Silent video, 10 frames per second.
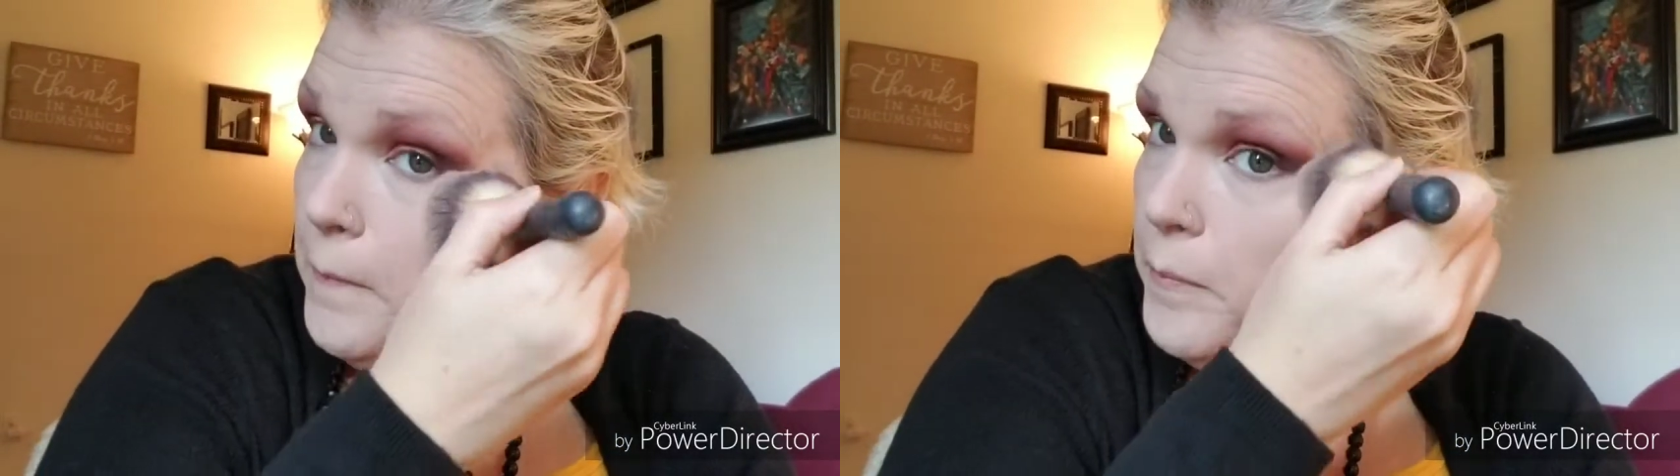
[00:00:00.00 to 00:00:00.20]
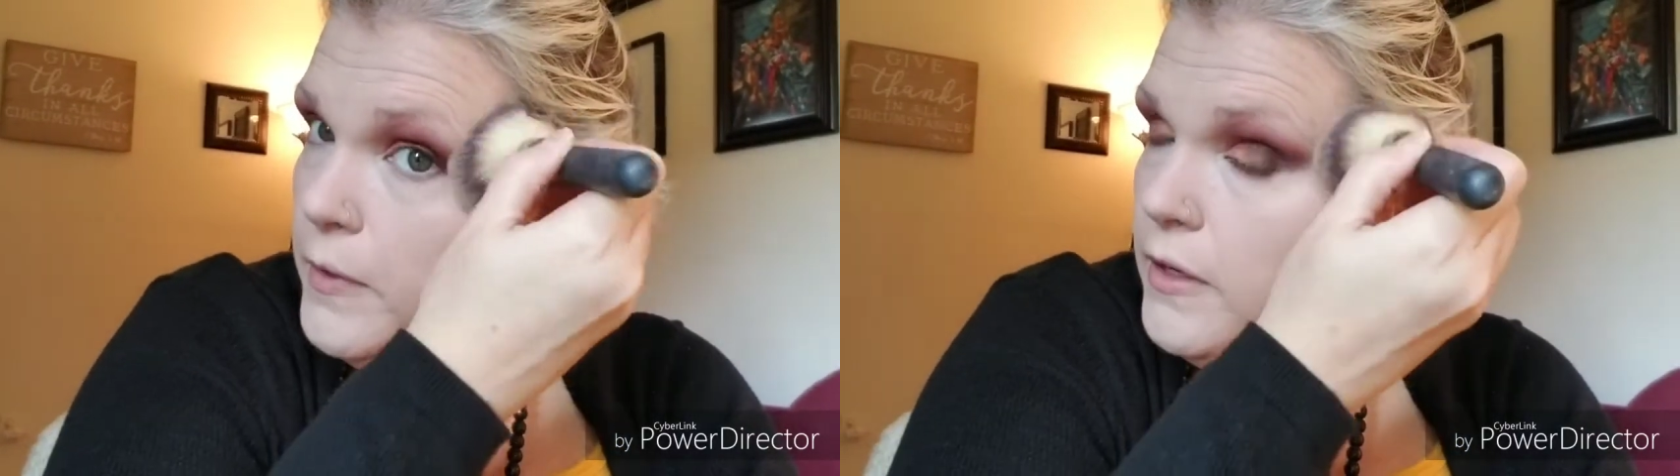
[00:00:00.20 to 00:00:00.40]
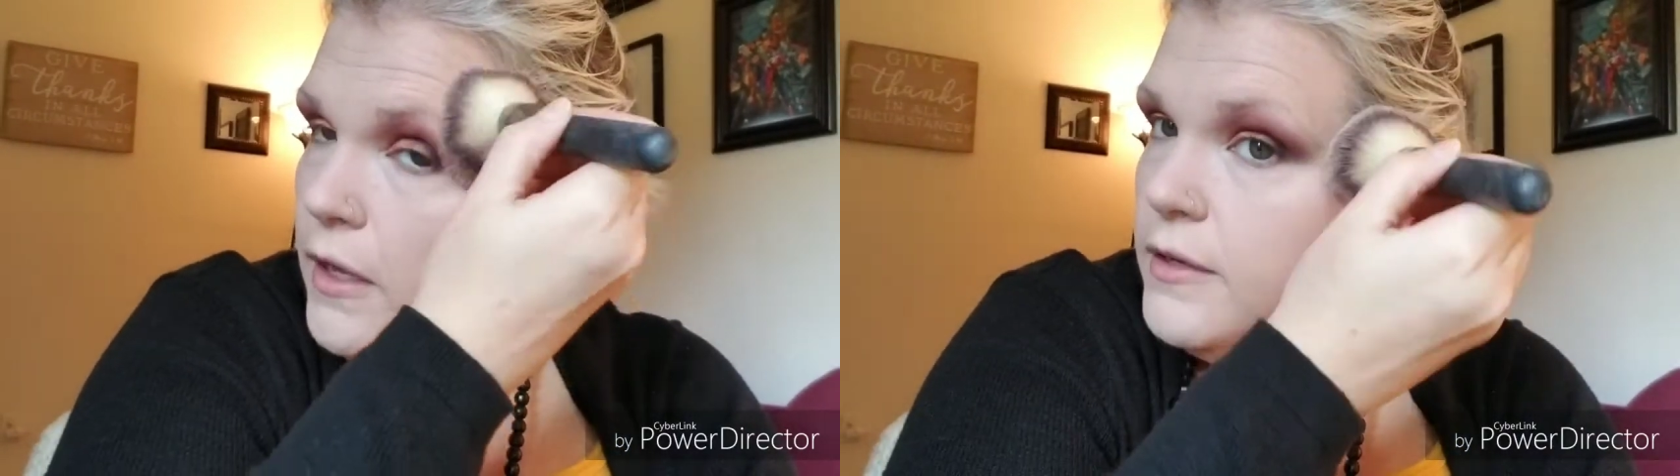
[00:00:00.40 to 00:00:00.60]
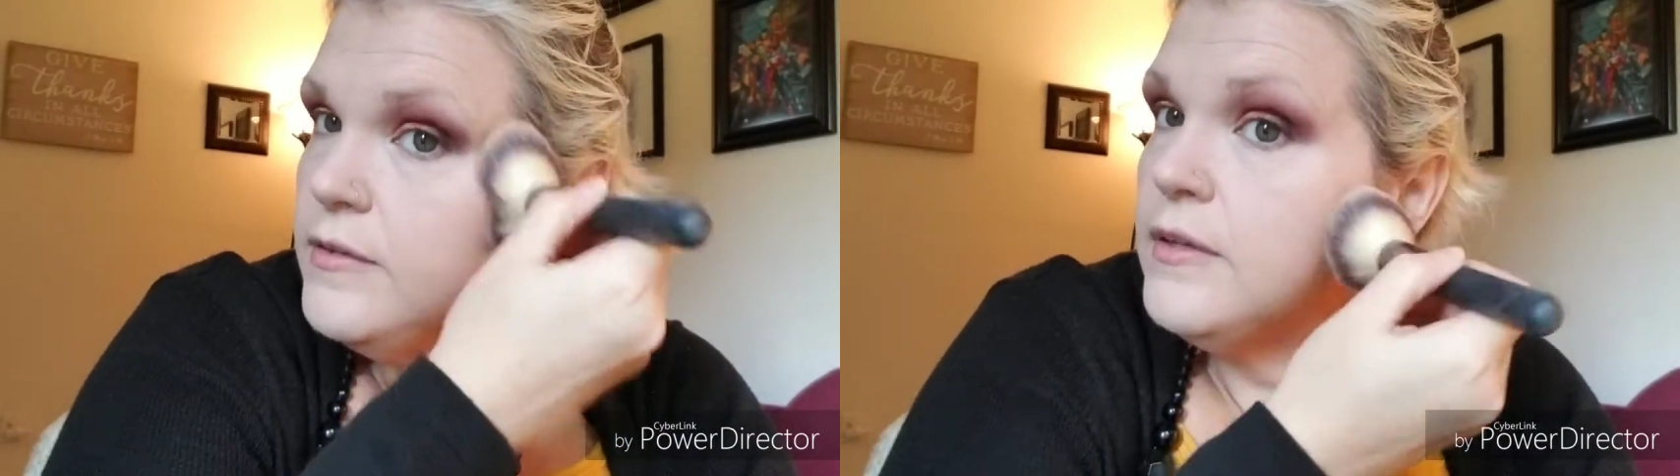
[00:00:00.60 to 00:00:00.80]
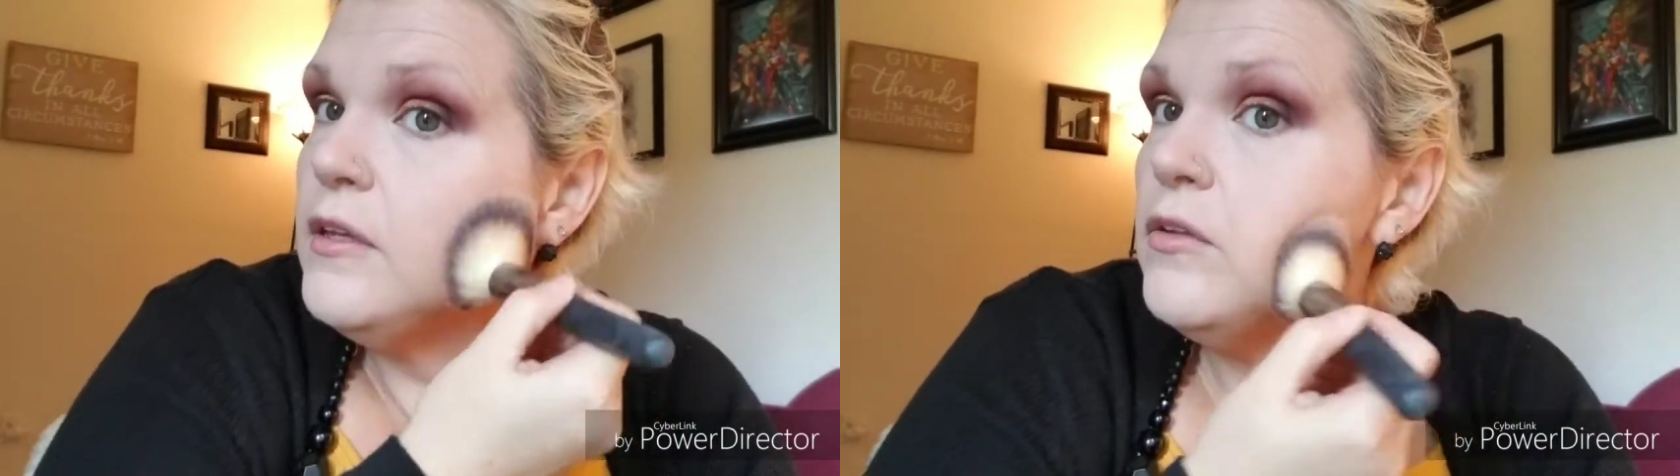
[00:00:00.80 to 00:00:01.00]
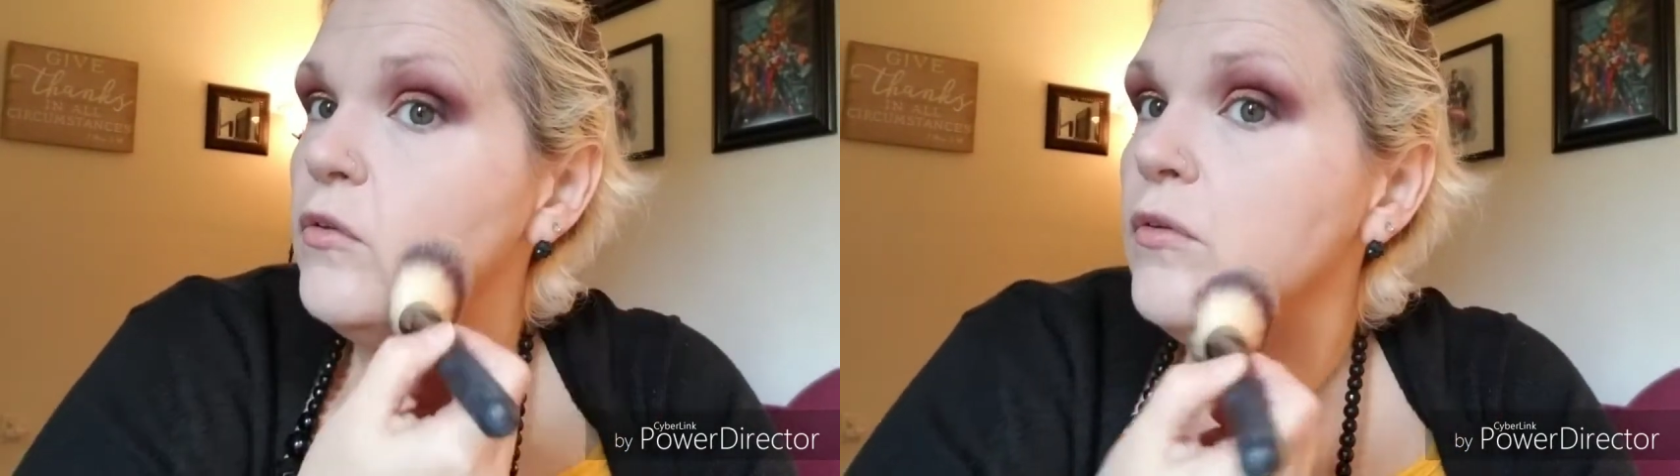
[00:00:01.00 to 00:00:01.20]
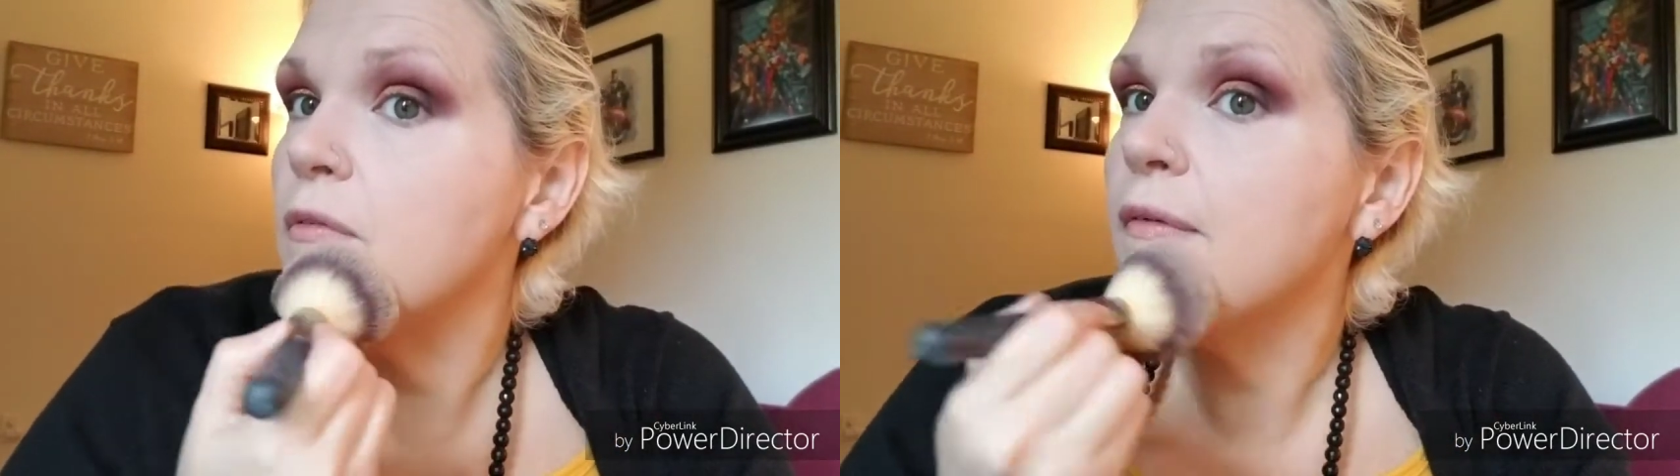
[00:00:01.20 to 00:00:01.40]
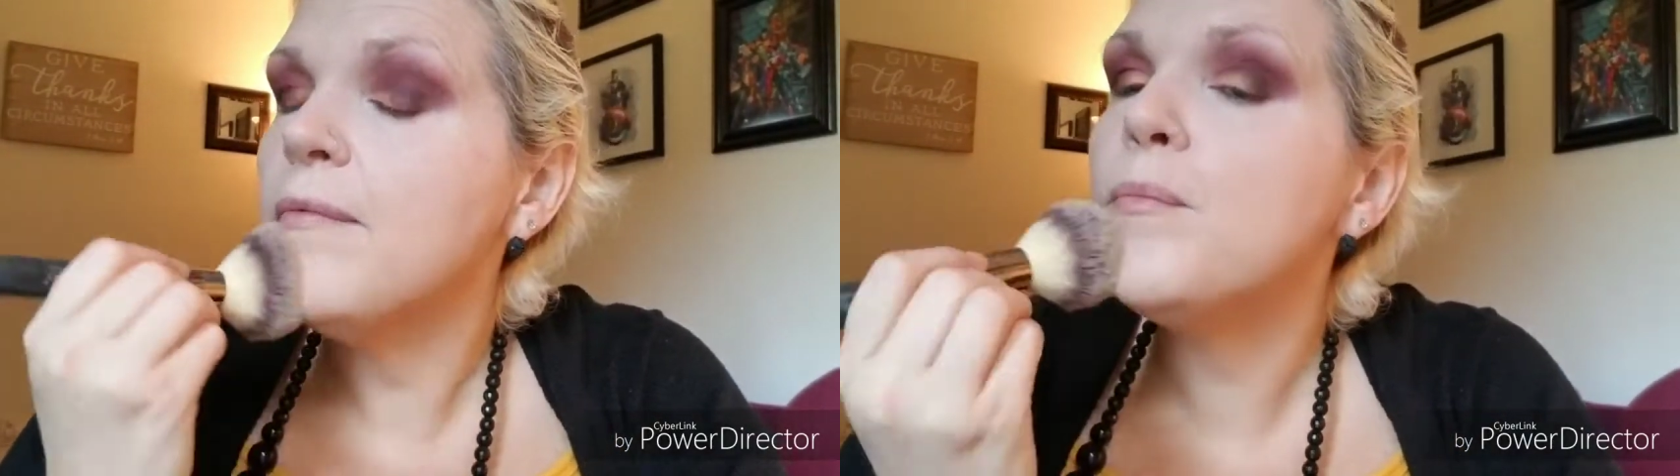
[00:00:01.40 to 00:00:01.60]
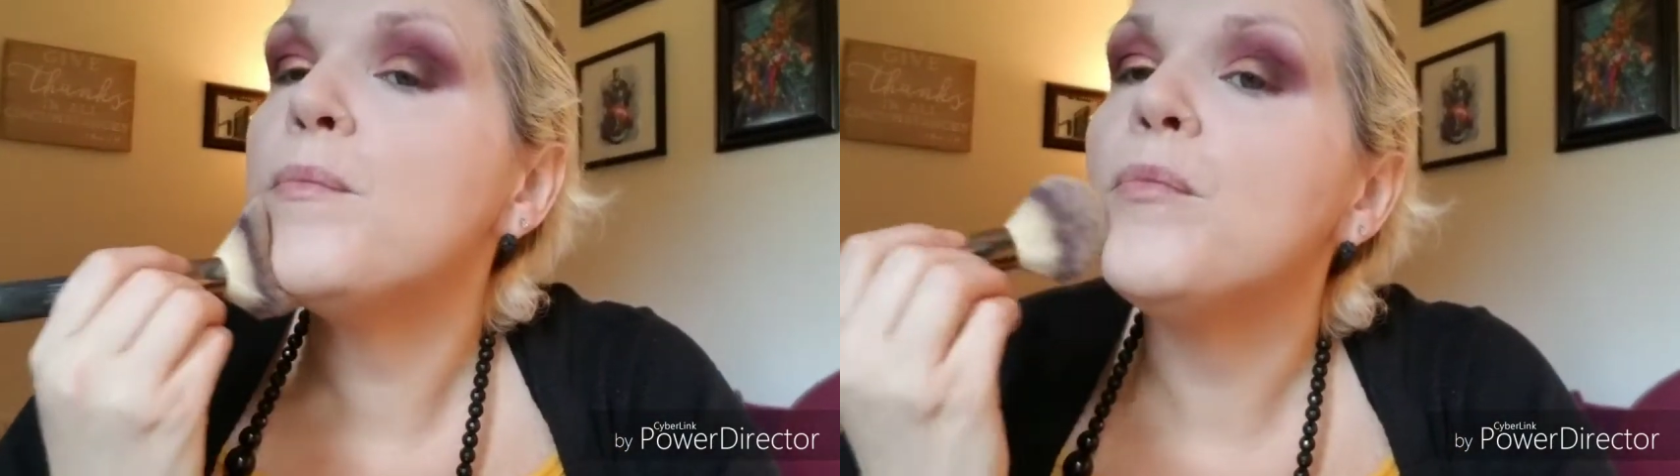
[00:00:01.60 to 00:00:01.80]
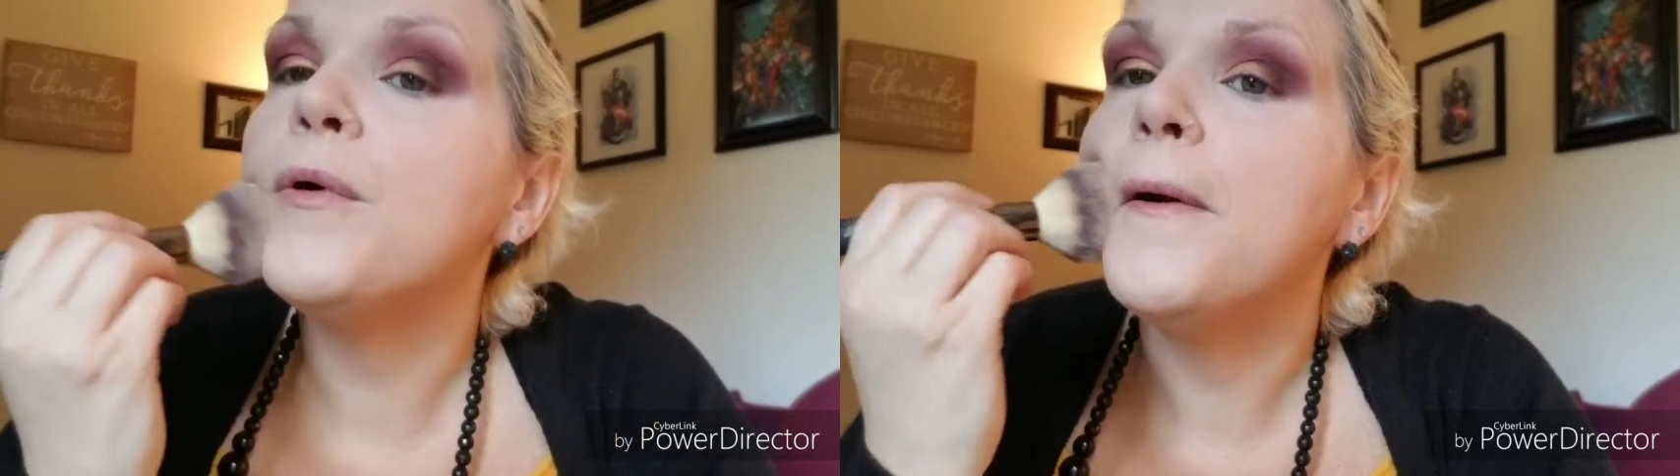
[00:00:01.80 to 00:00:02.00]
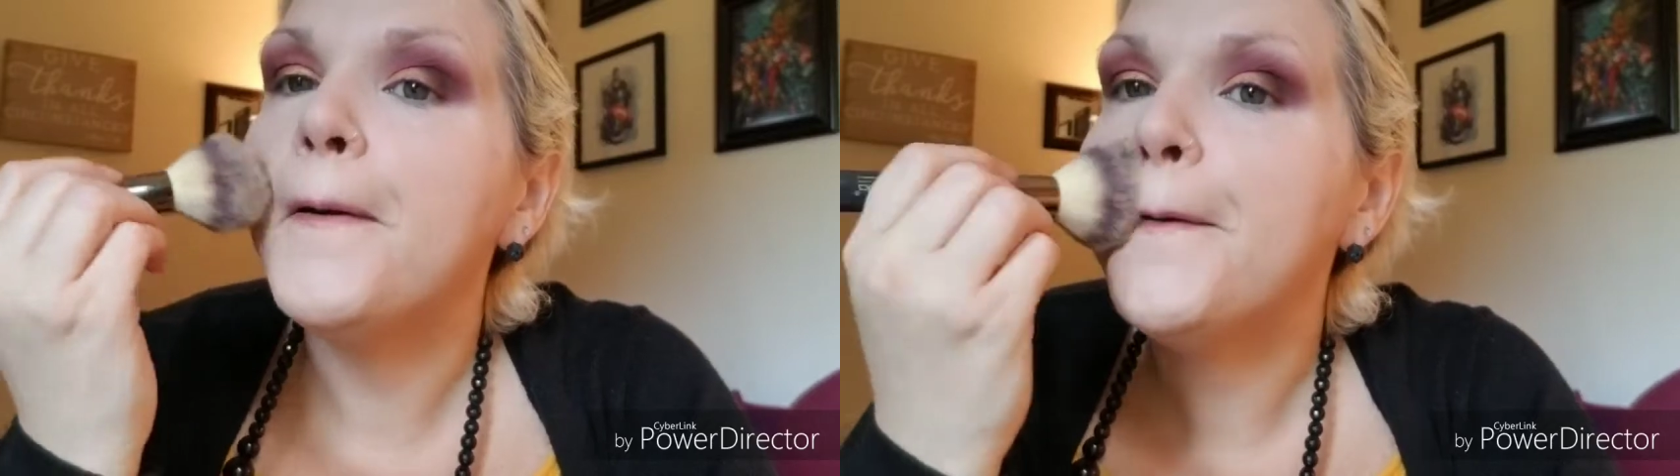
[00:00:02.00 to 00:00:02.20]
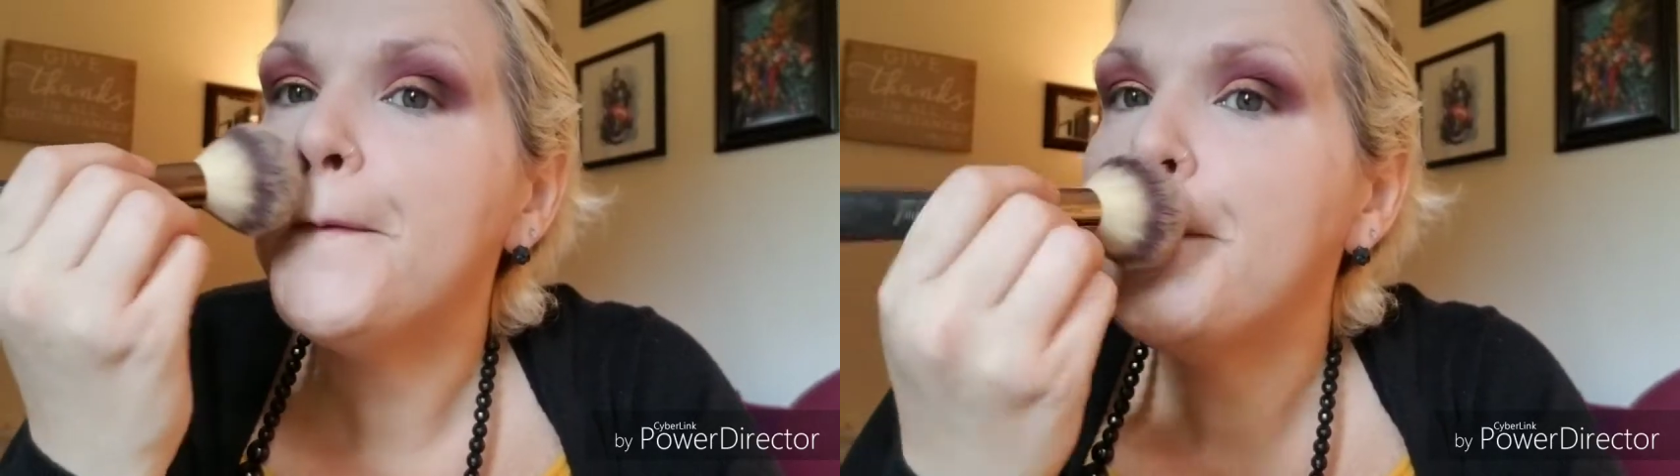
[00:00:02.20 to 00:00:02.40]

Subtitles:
but not a single brush.